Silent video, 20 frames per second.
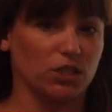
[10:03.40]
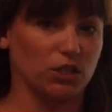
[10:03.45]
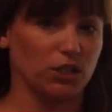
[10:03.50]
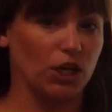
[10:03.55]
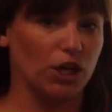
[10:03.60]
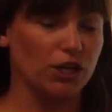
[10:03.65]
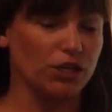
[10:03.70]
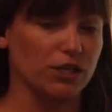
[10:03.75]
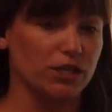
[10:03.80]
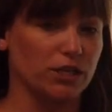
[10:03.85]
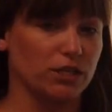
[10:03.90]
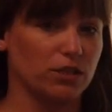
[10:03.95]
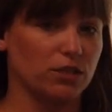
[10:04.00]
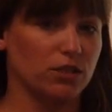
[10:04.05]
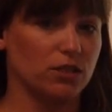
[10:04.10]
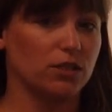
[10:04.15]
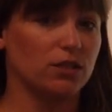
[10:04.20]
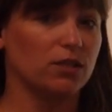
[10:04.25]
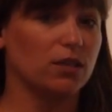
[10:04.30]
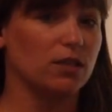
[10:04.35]
to
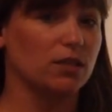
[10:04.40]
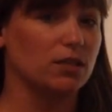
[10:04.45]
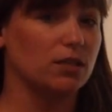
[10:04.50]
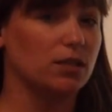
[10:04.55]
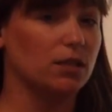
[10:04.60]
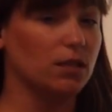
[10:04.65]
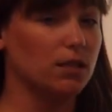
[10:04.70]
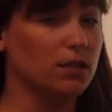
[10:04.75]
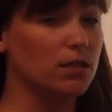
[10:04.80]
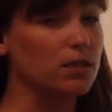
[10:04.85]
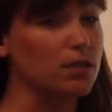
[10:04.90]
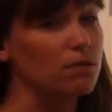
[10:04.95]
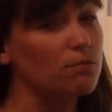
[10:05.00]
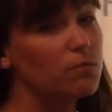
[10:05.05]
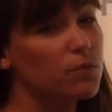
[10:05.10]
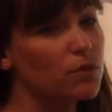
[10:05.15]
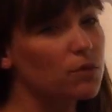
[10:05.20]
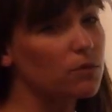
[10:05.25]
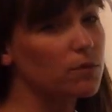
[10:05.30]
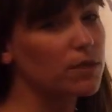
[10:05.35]
largest. It's
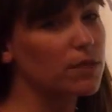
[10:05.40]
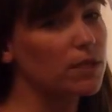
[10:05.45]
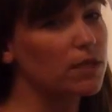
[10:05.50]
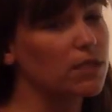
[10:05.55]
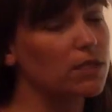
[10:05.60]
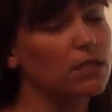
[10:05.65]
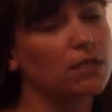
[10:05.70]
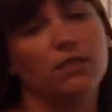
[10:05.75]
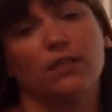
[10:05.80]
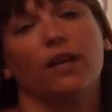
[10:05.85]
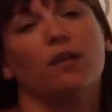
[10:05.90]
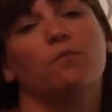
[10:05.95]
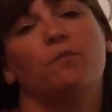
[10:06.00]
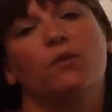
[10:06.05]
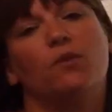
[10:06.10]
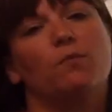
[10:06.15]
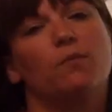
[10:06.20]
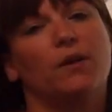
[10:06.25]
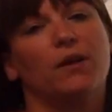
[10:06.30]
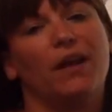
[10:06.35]
simple with this
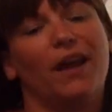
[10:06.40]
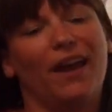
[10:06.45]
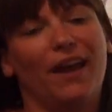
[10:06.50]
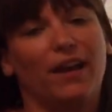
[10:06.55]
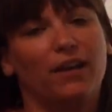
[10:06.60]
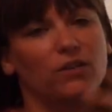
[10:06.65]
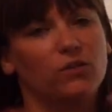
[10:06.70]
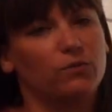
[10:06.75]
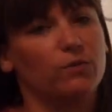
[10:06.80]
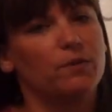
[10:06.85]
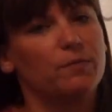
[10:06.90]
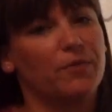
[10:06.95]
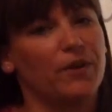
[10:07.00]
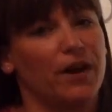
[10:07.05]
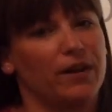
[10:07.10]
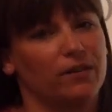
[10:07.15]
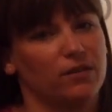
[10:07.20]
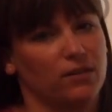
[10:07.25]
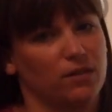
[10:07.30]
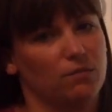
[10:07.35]
example, but as we
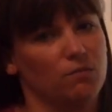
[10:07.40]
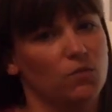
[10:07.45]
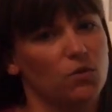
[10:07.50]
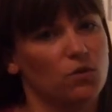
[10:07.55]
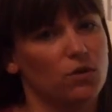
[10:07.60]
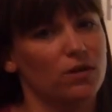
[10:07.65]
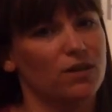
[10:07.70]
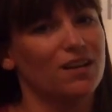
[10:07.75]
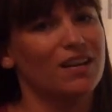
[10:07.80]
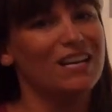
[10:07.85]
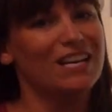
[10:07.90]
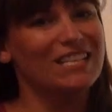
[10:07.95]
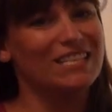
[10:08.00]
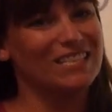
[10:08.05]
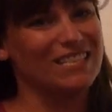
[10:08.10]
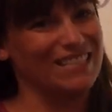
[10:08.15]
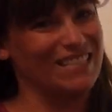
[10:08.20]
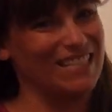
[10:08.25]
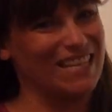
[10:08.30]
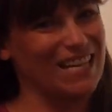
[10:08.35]
practice more, it's
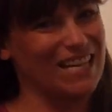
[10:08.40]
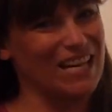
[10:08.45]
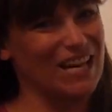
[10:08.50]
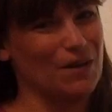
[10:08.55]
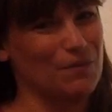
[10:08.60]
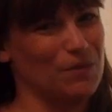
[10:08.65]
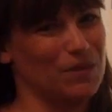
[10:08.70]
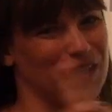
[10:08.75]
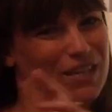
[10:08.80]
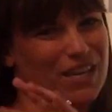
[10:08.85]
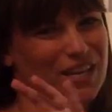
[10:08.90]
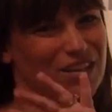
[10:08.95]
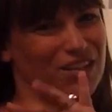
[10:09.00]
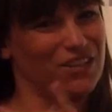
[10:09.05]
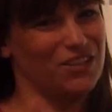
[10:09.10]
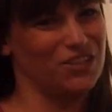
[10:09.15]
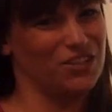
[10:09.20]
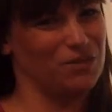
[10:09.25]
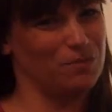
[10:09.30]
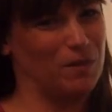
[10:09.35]
going to get complicated.
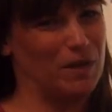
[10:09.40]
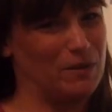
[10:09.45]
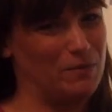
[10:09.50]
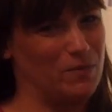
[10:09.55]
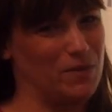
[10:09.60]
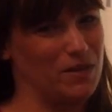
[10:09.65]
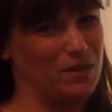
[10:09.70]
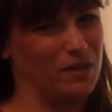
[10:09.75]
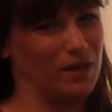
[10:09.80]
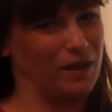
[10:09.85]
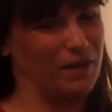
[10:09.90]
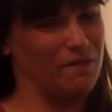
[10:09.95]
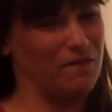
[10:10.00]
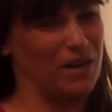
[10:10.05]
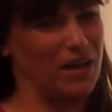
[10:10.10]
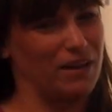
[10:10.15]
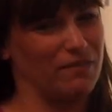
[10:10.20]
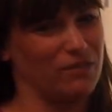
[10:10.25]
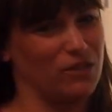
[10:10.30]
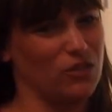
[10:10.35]
There might be like
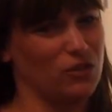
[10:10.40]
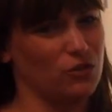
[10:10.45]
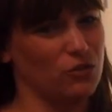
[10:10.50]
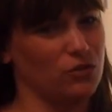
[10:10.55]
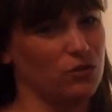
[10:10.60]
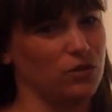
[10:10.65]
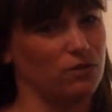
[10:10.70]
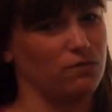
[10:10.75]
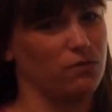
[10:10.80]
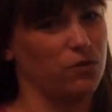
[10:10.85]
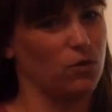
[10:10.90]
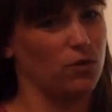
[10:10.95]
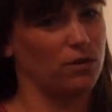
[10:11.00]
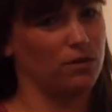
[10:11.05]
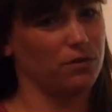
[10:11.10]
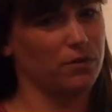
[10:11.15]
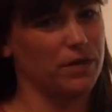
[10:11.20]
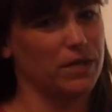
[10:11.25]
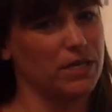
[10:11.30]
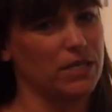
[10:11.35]
5 2s and 4
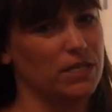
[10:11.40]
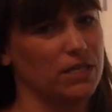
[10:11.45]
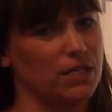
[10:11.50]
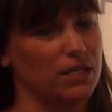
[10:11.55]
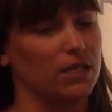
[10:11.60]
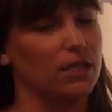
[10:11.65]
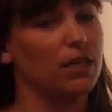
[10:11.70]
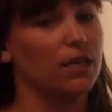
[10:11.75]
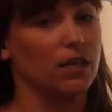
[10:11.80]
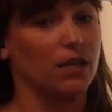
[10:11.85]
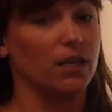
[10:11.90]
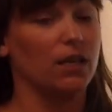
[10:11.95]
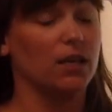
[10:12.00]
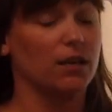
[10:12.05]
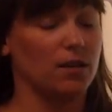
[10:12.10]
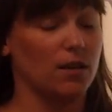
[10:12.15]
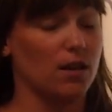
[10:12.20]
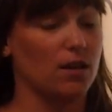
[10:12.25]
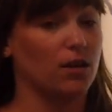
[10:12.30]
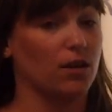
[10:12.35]
3s, and
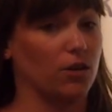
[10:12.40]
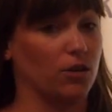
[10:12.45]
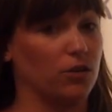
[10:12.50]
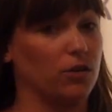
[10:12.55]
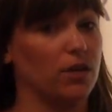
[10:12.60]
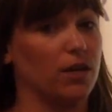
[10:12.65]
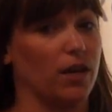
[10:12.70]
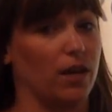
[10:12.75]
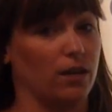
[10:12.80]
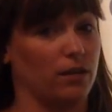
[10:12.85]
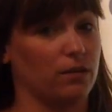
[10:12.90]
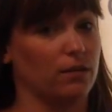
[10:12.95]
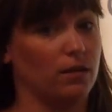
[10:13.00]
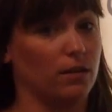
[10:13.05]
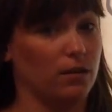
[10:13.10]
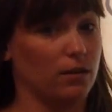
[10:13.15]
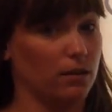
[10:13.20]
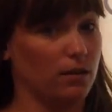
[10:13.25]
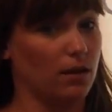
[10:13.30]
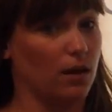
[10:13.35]
it could get
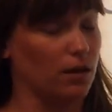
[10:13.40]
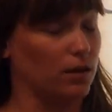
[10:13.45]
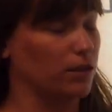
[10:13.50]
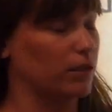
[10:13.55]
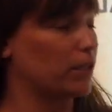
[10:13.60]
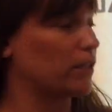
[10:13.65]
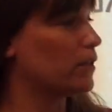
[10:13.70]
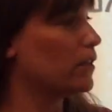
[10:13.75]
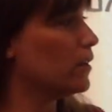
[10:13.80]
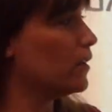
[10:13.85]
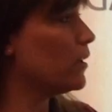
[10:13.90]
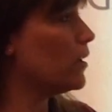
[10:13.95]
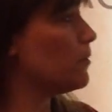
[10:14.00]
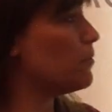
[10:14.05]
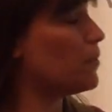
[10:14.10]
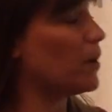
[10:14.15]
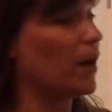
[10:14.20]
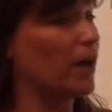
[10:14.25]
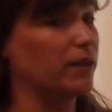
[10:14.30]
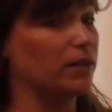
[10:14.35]
ugly.
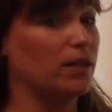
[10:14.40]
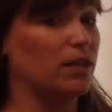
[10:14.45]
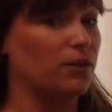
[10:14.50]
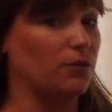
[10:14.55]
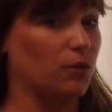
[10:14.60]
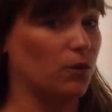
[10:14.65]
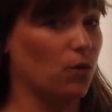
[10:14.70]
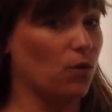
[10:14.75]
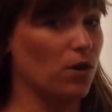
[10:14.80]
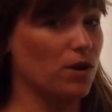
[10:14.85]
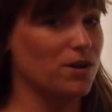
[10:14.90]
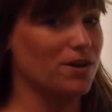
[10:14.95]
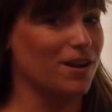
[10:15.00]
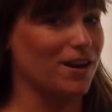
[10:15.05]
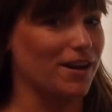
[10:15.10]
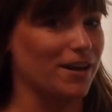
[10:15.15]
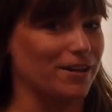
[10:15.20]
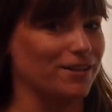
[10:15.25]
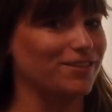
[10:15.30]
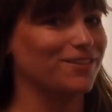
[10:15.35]
But if we're
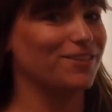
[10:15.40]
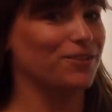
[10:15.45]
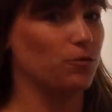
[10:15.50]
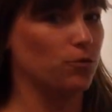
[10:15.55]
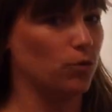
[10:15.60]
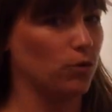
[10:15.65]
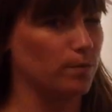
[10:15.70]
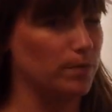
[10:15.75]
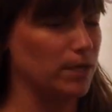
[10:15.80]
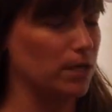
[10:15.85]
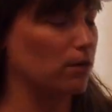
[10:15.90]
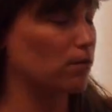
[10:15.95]
organized, we'll be